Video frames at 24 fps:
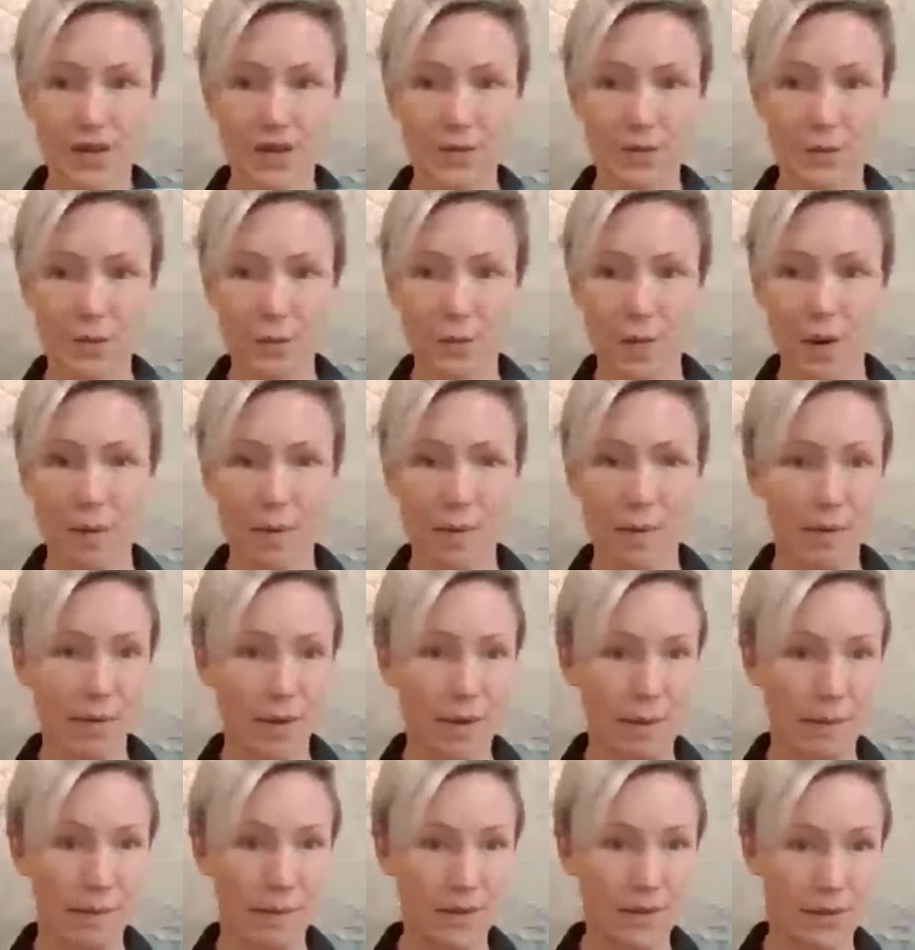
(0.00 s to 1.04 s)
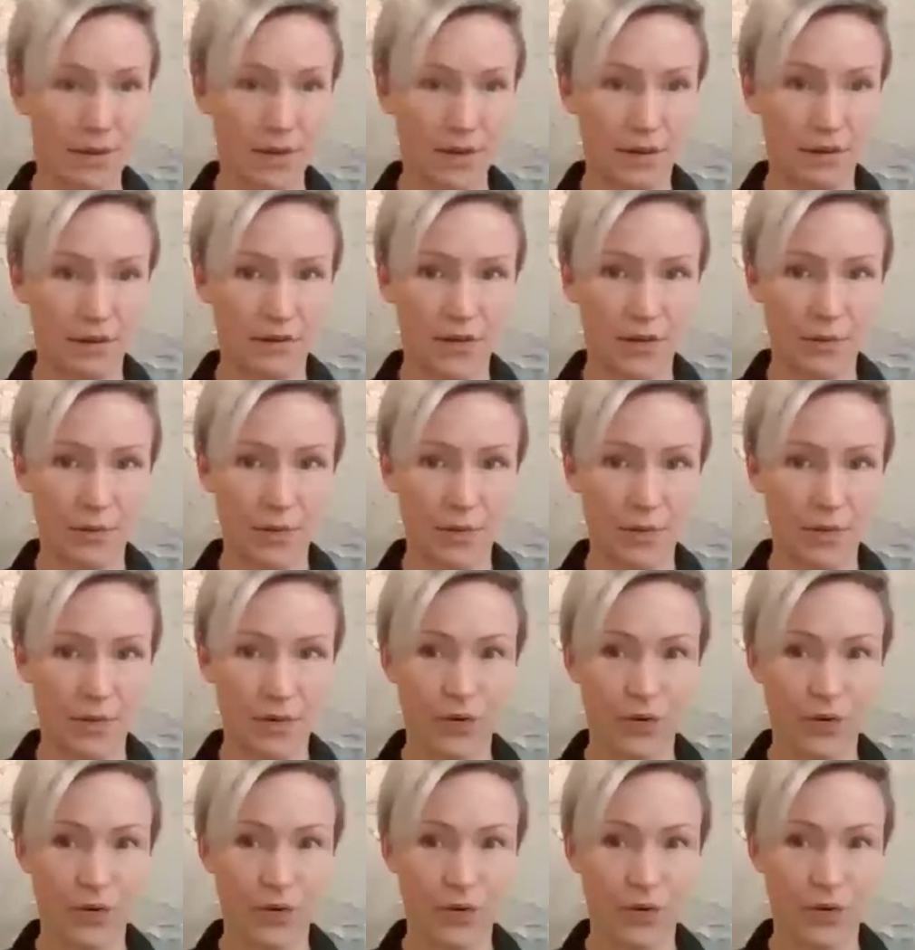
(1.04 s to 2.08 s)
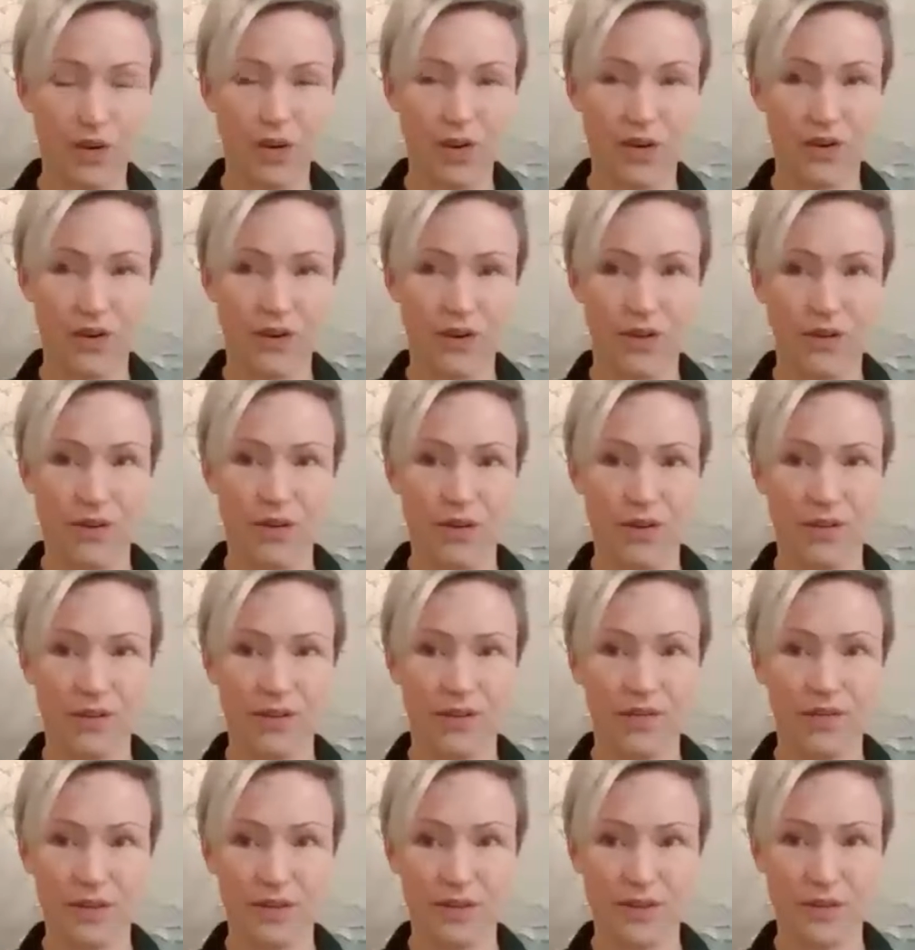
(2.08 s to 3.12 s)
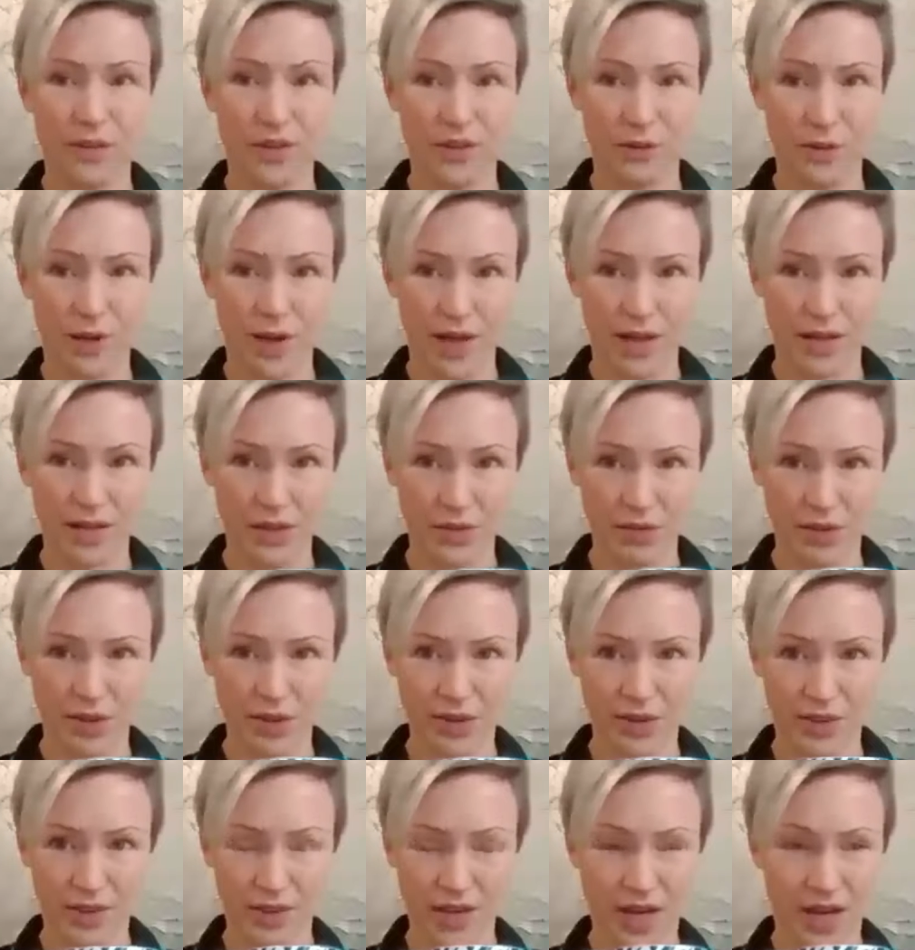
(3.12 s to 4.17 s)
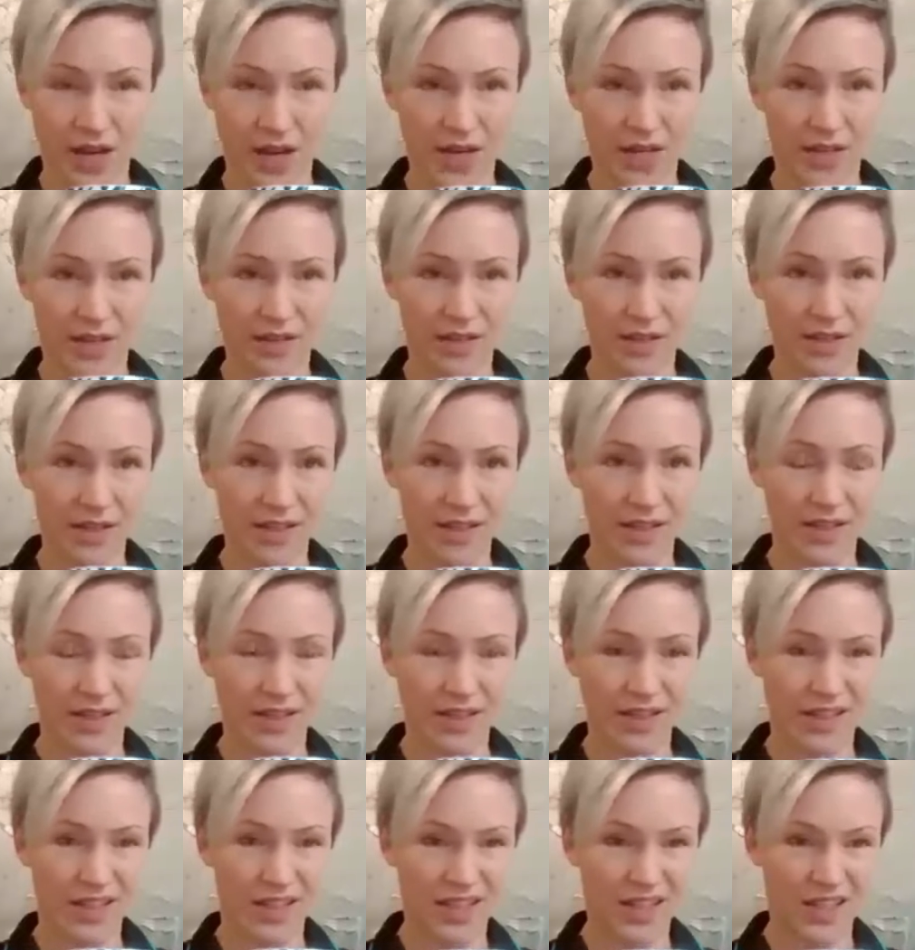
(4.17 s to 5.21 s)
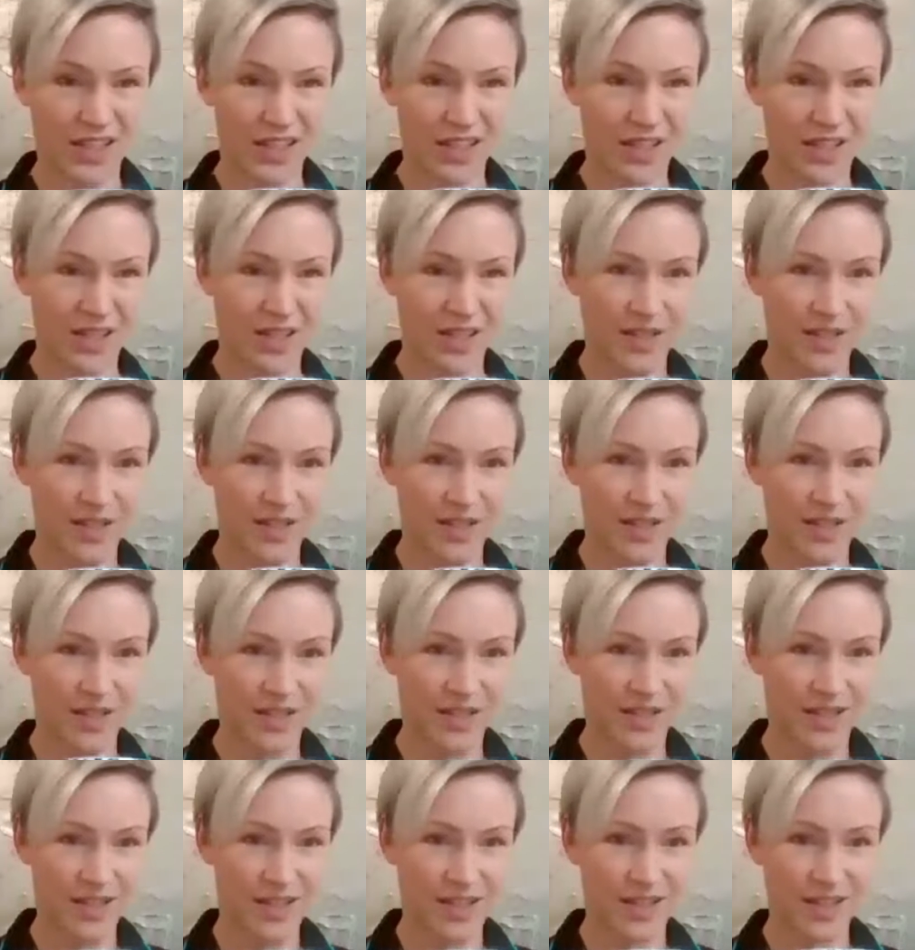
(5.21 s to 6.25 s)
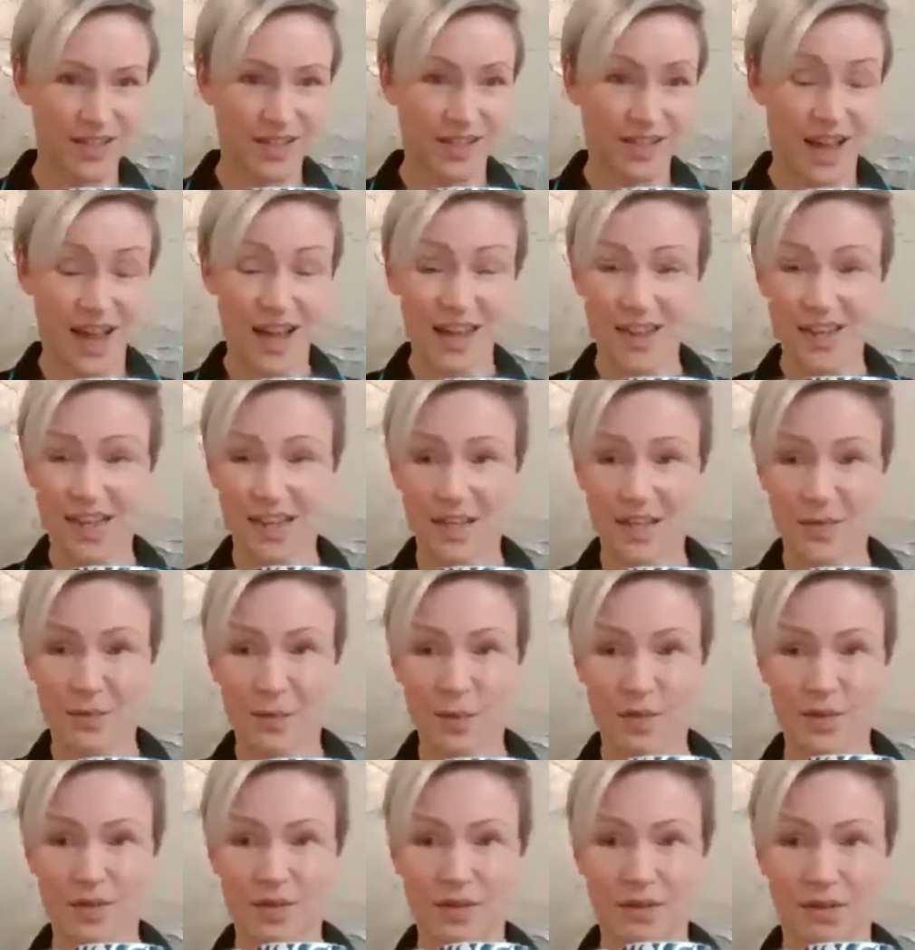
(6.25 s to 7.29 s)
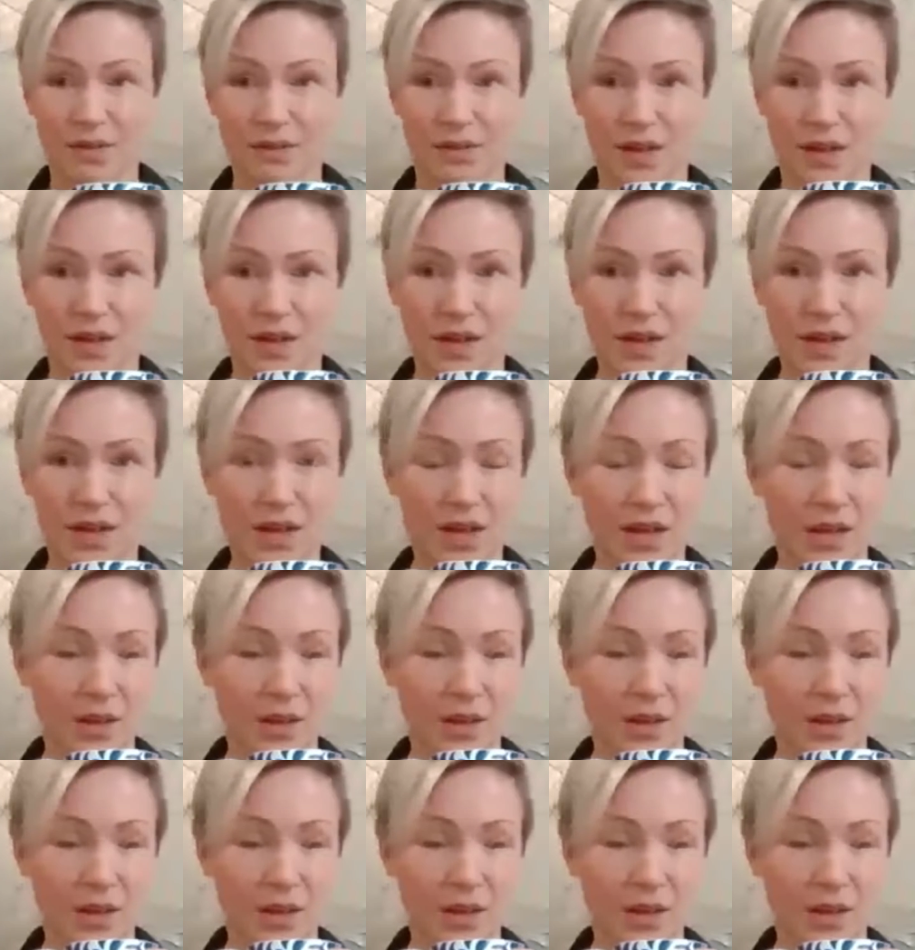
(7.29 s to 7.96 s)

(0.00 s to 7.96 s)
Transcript: we'll probably be doing a few more of these Q&As across the sites. I think it's a positive thing.